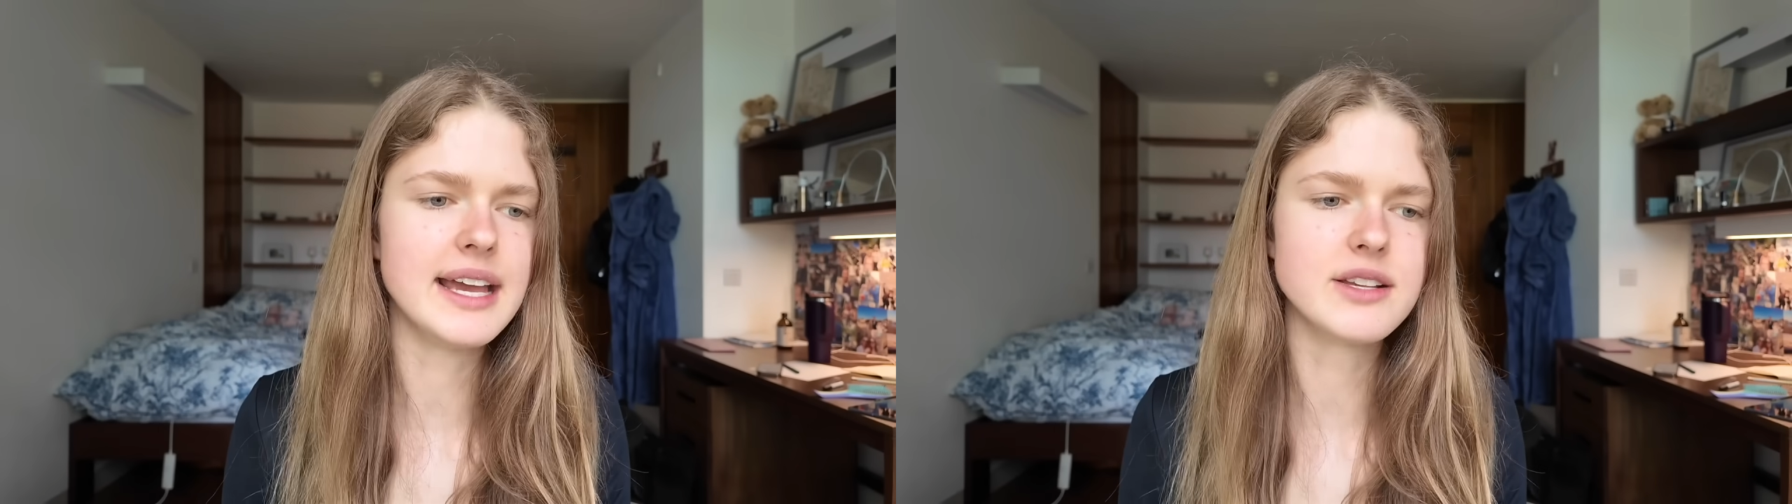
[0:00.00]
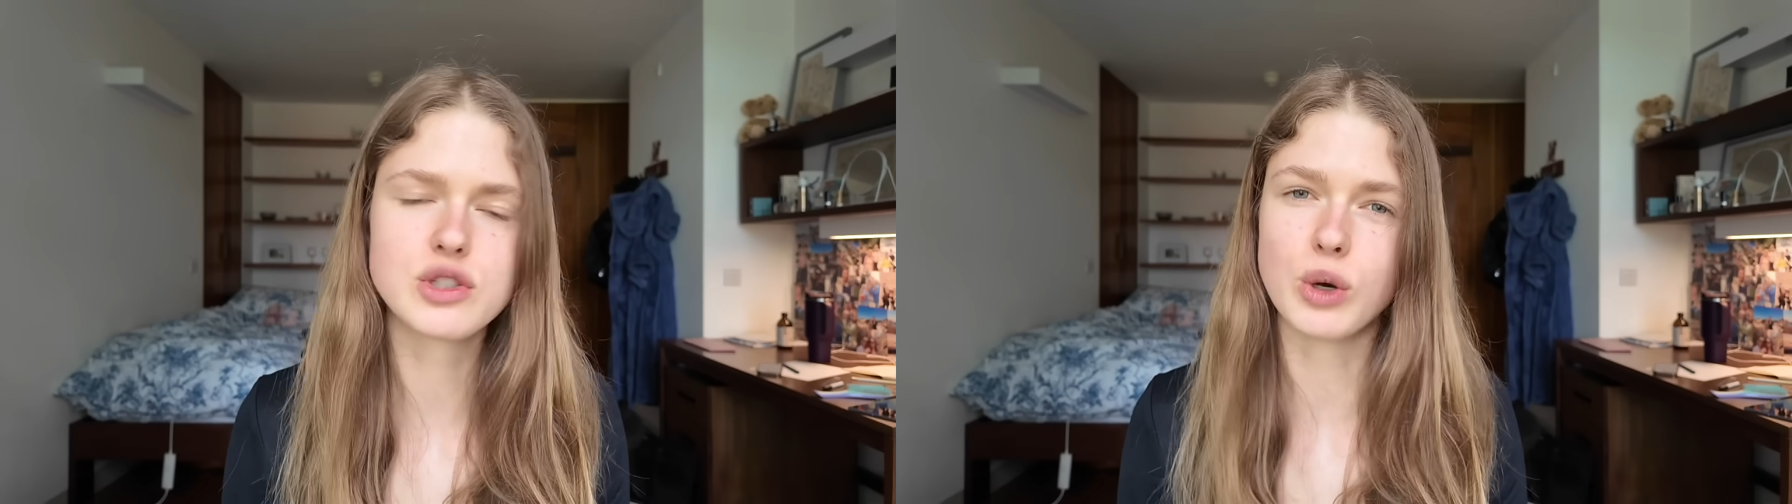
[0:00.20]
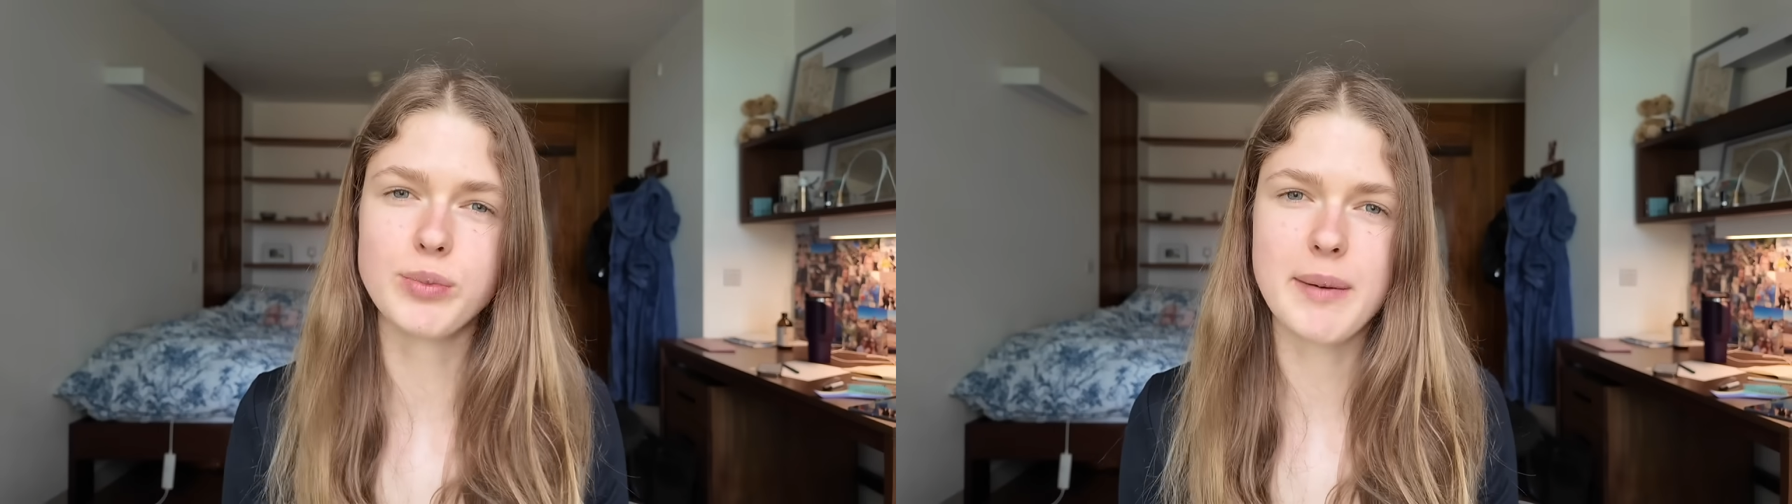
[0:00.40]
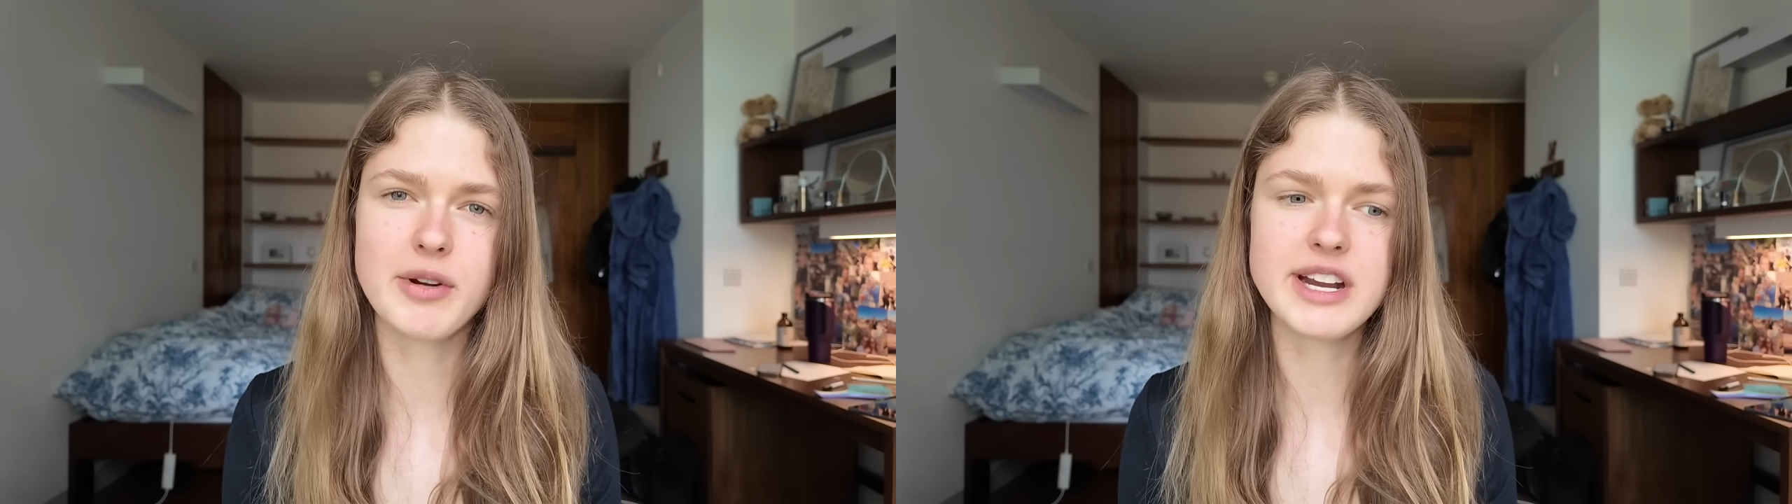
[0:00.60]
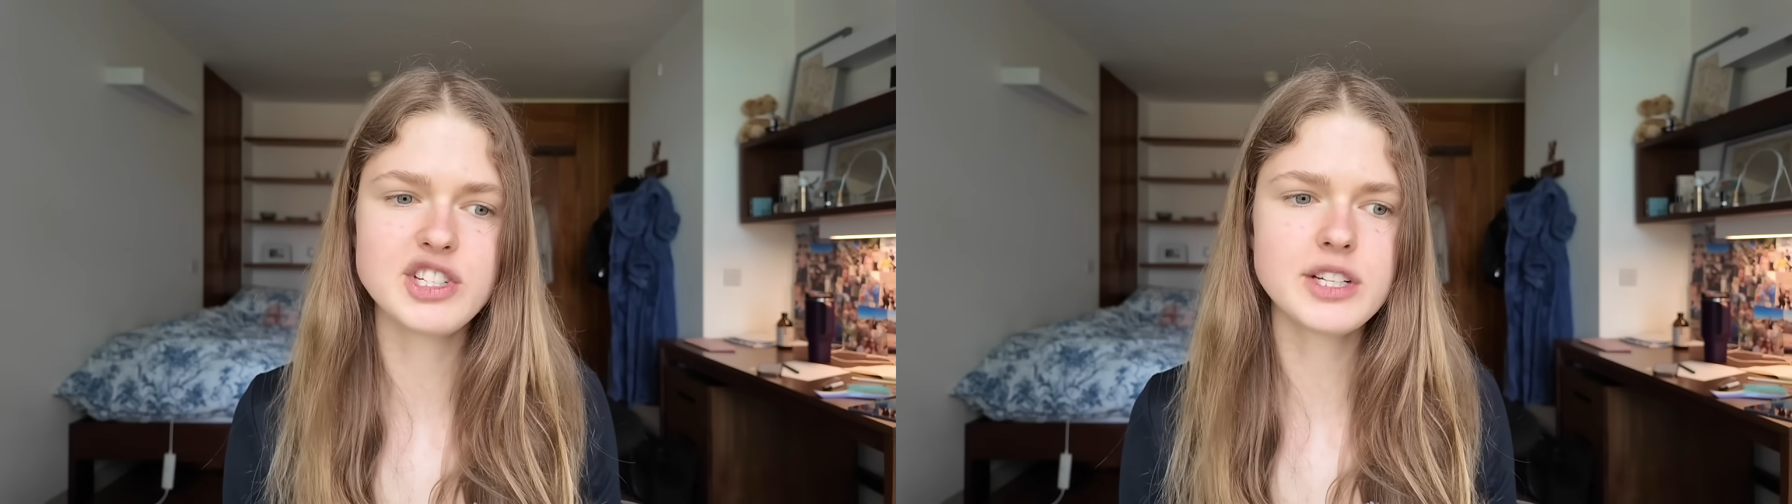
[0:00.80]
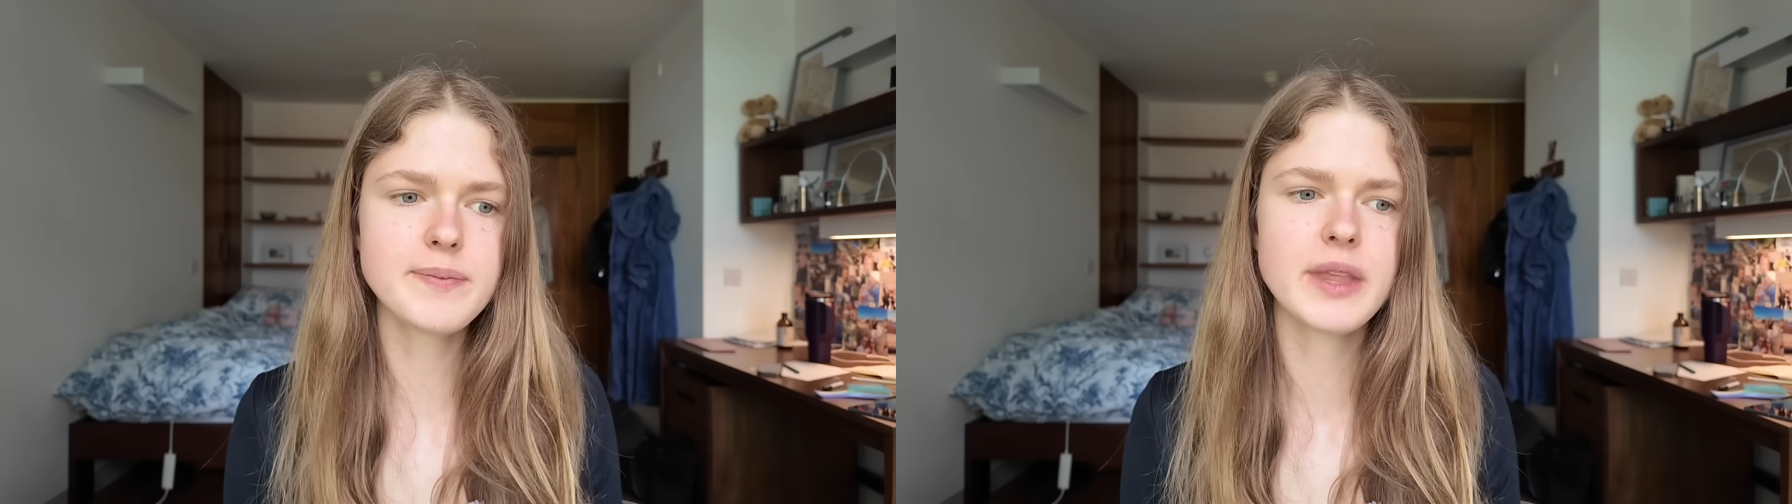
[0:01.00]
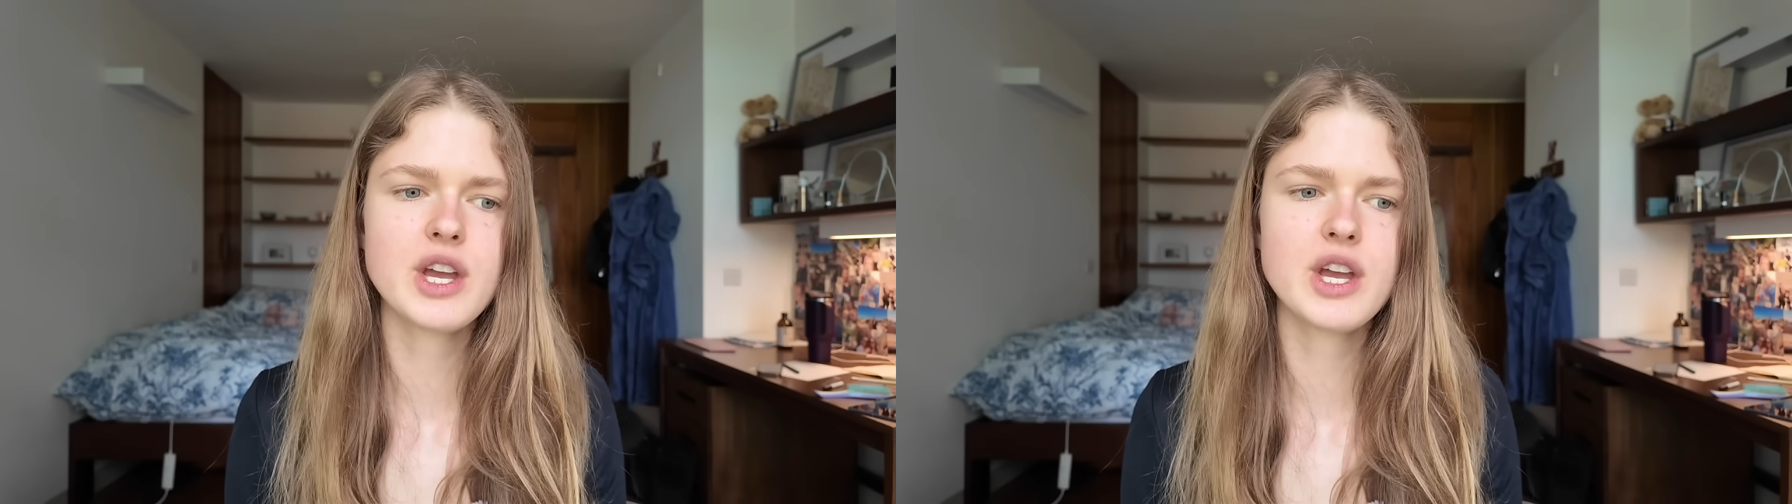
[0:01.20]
is salt preparation.